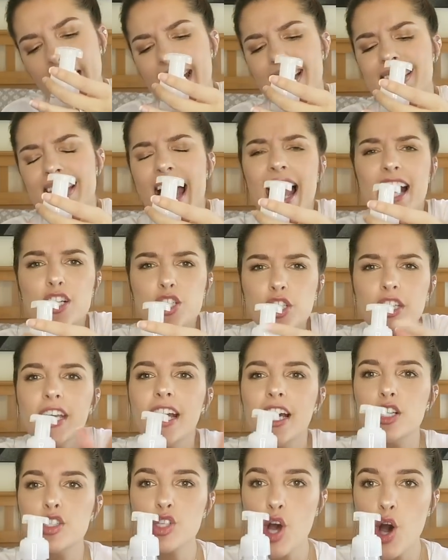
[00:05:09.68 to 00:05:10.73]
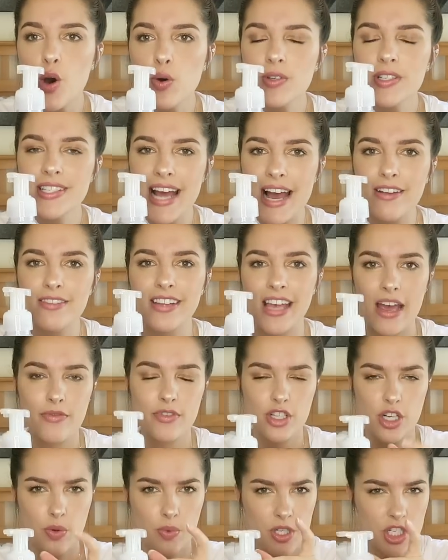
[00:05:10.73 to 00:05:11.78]
it's actually a toned down
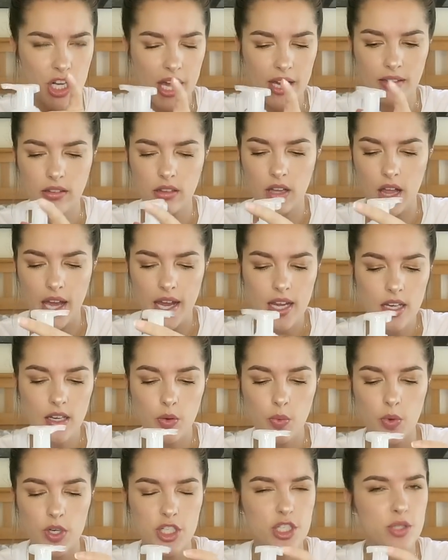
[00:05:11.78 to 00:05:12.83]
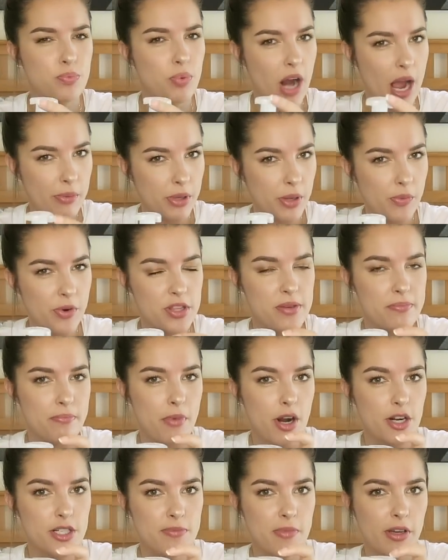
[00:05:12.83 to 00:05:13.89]
lavender, which I like, which is probably where the
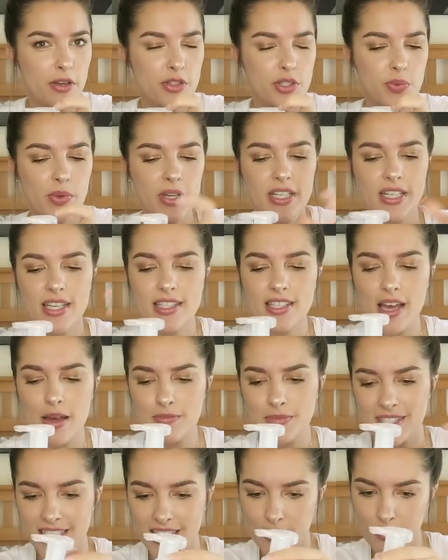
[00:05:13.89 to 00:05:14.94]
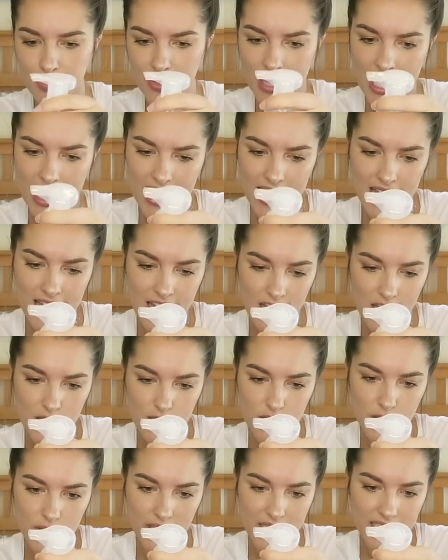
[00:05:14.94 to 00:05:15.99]
marshmallow sweetness comes into play.
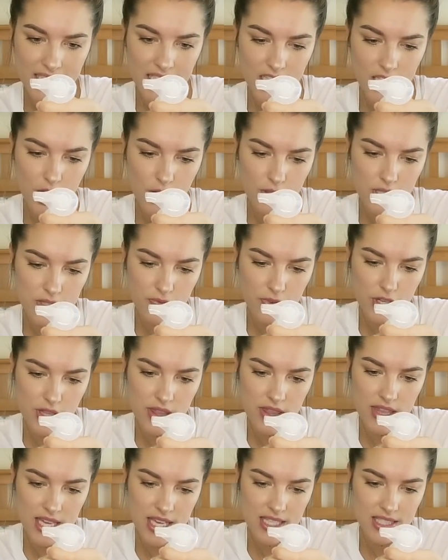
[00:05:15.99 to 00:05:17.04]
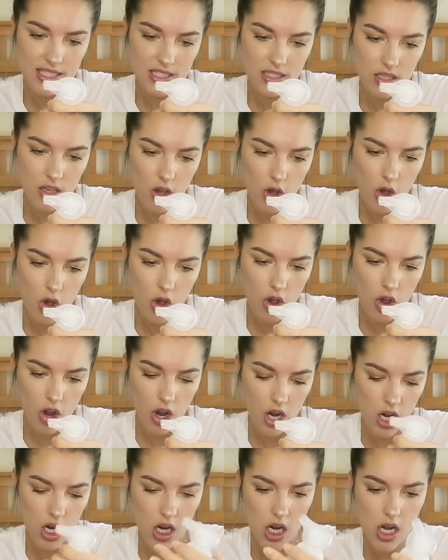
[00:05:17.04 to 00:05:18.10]
So the keynotes for this
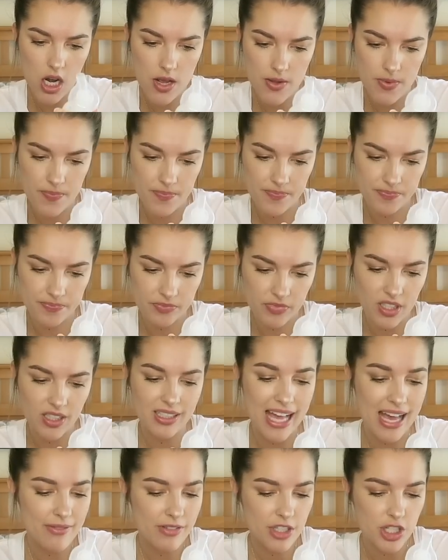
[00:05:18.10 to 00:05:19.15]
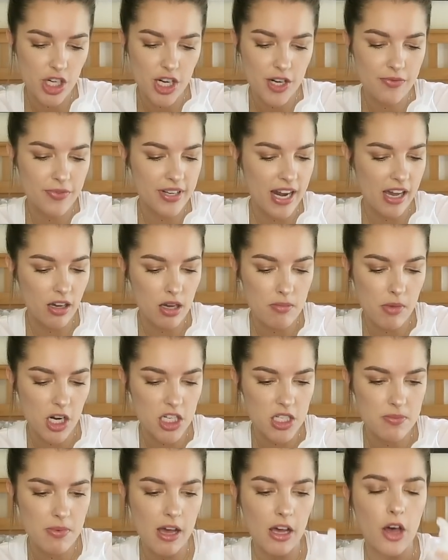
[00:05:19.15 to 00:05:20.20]
are lavender, vanilla
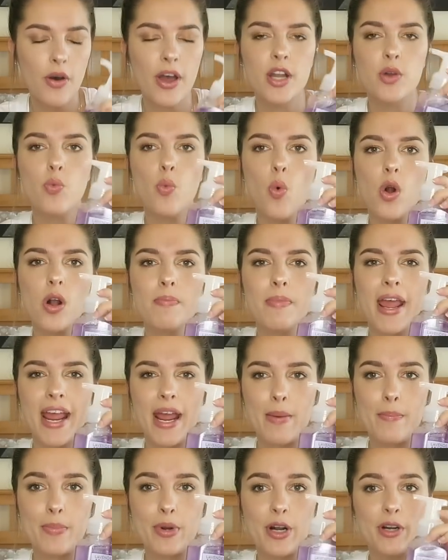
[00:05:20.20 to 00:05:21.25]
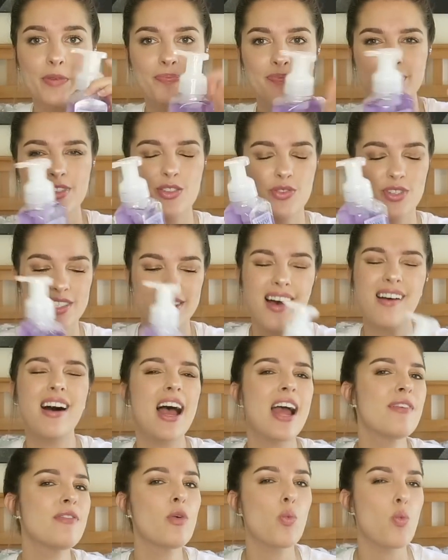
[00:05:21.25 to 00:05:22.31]
marshmallow, and warm amber. I
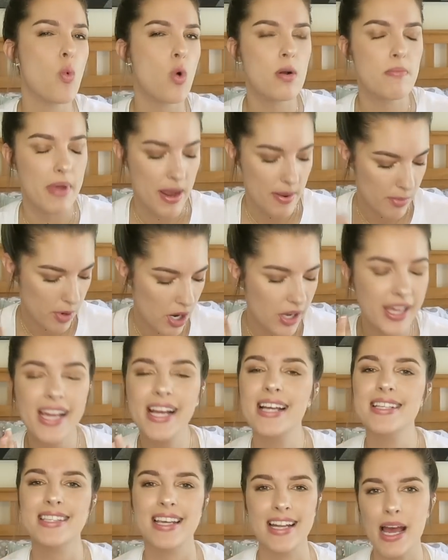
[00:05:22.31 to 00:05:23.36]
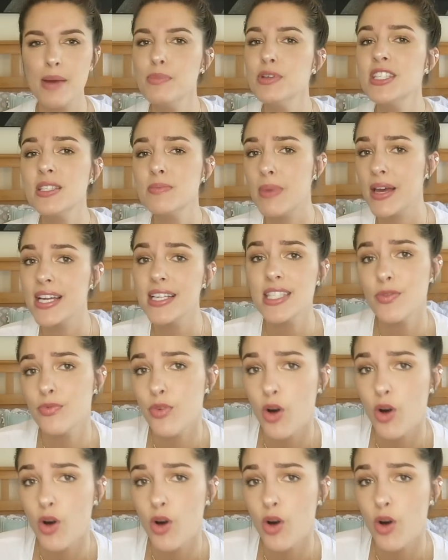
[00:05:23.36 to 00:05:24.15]
have a warm amber. Like I said, I'm a spice